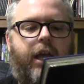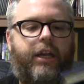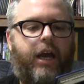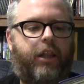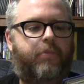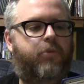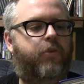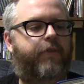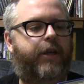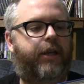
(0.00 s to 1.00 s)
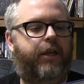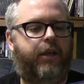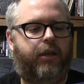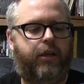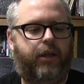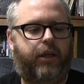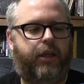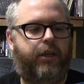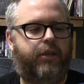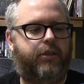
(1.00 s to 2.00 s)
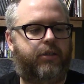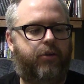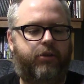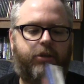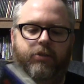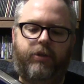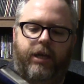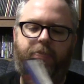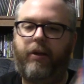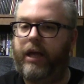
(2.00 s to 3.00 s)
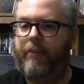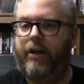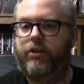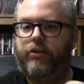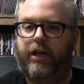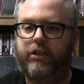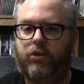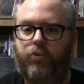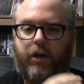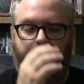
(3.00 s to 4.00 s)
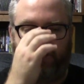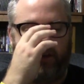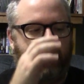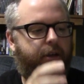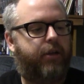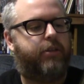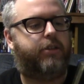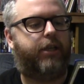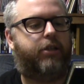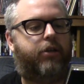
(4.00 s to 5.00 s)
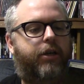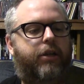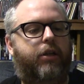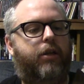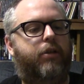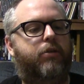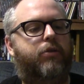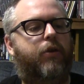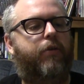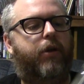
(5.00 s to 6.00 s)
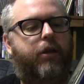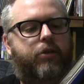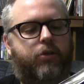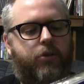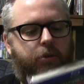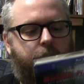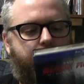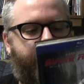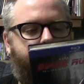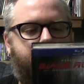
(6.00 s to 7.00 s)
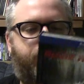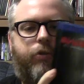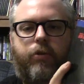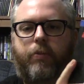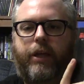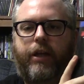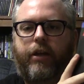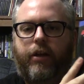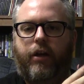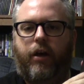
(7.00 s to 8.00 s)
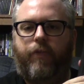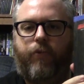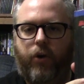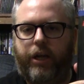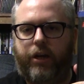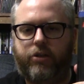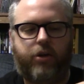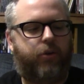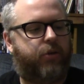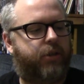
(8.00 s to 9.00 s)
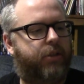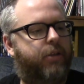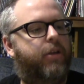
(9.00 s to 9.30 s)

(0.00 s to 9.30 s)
and now the movie is... Oh, so this one probably came out in two thousand twelve, since that's thirty, and, the, and so and sooner or later, this movie will be forty years old.